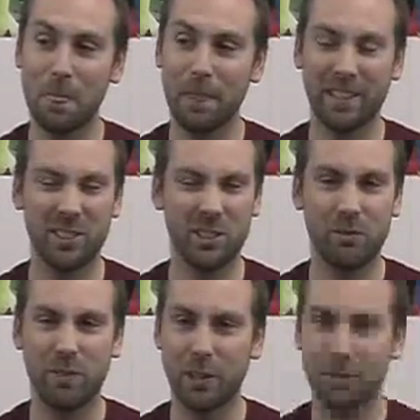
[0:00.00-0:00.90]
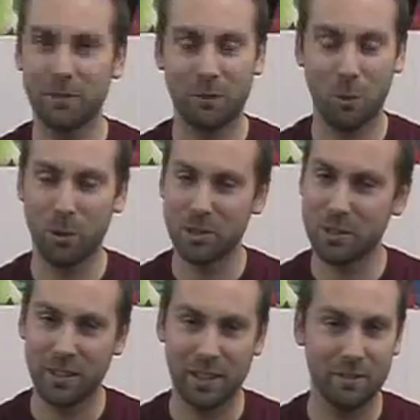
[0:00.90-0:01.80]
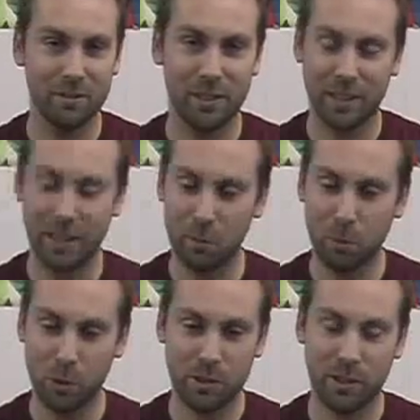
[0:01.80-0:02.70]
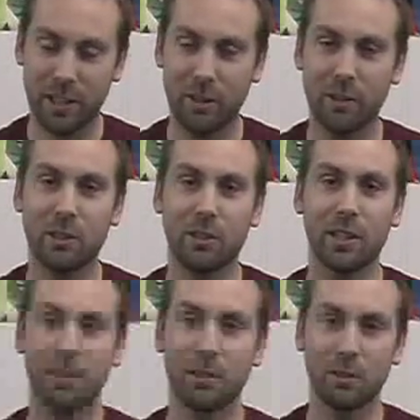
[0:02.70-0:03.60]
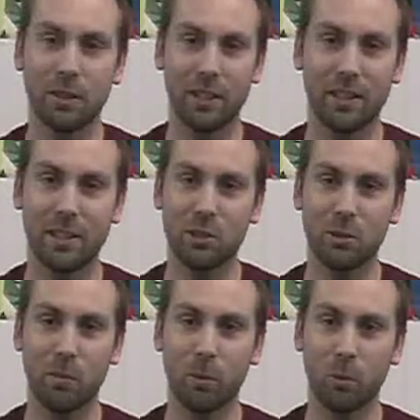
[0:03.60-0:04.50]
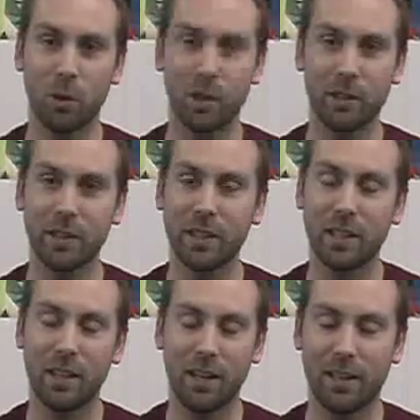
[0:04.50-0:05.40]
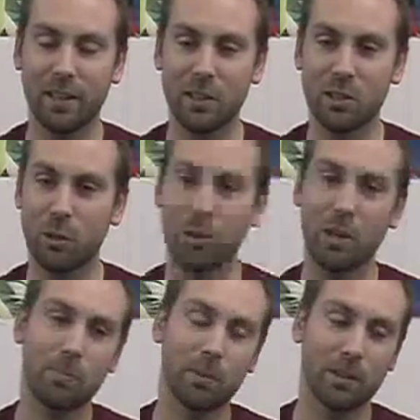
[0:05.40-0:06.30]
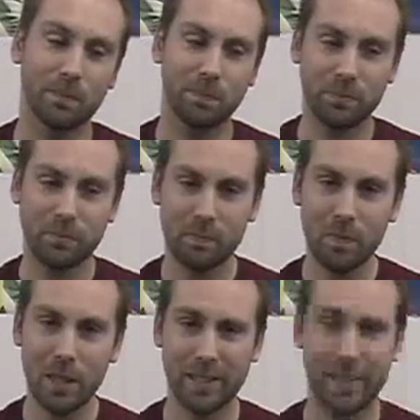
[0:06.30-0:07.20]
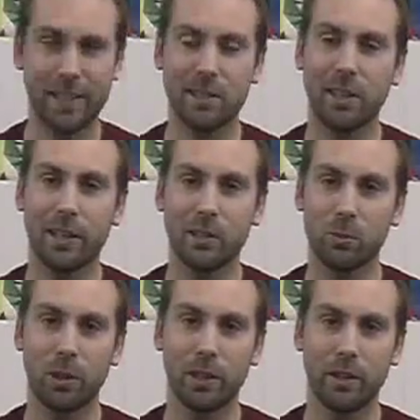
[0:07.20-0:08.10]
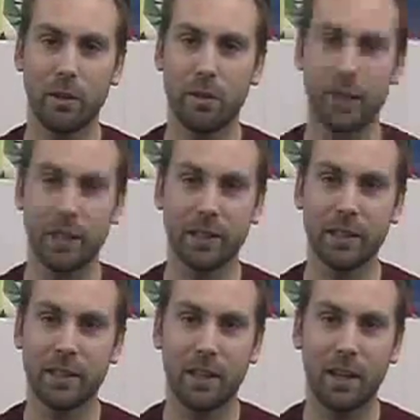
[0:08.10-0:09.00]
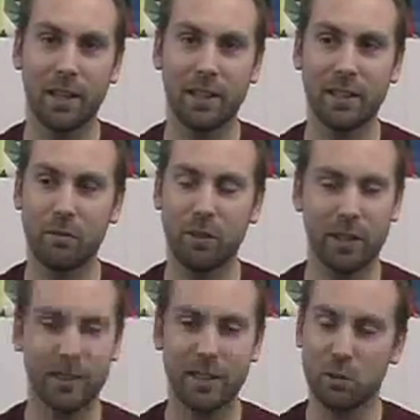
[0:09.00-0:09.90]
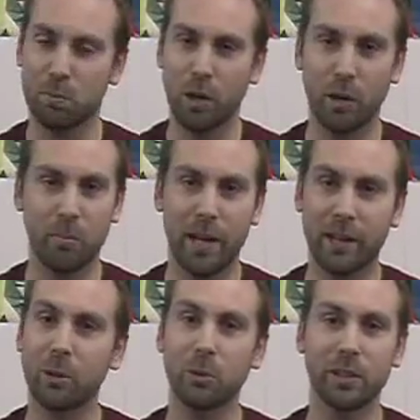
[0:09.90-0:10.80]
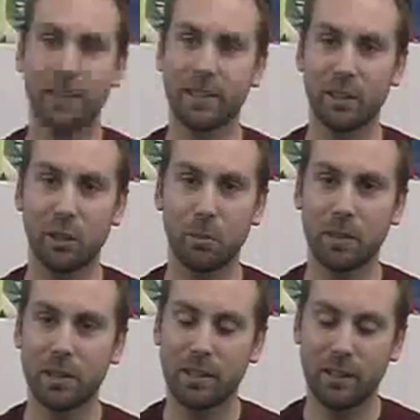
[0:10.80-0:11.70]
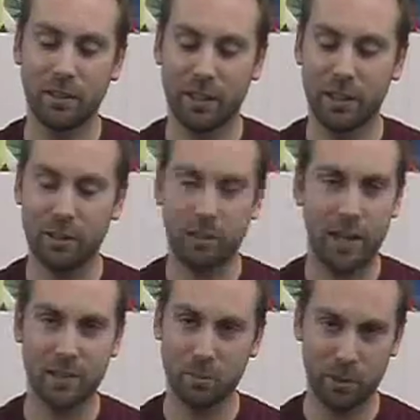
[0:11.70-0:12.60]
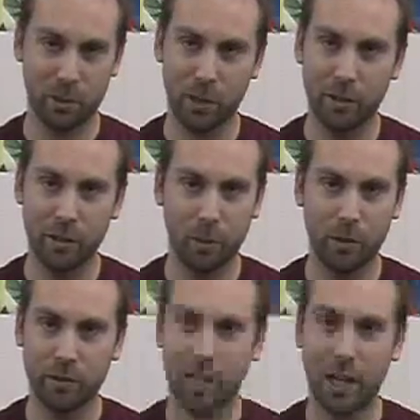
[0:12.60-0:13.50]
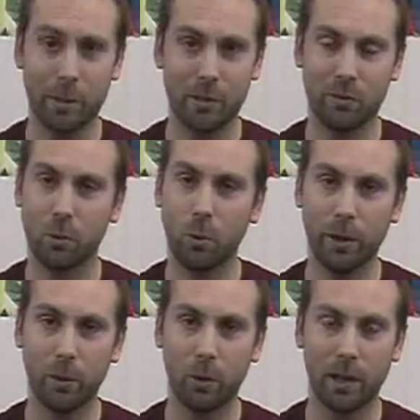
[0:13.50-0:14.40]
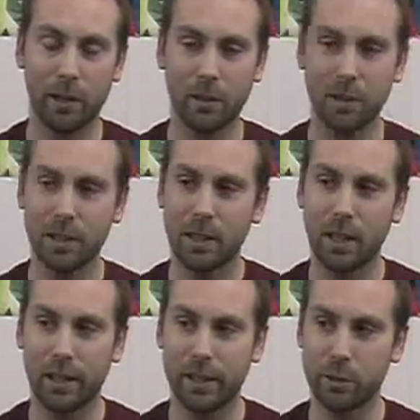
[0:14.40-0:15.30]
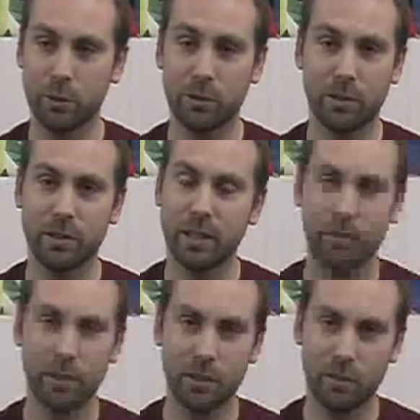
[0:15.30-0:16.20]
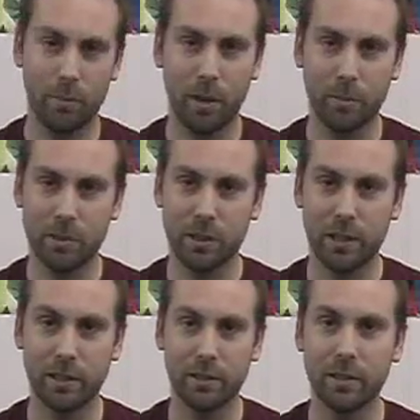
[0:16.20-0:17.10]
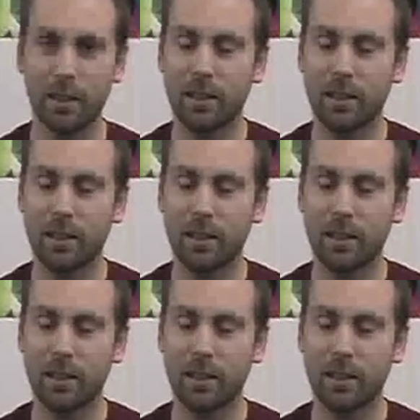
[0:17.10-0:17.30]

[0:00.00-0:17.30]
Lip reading: it just felt forced. They kind of pushed the character in issue #1, and he showed up in Dan Slott's run on The Thing. It felt like they just brought him back only to kill him. The character hasn't been around in Marvel Comics for quite a while, introduced in the 70s if I'm not mistaken.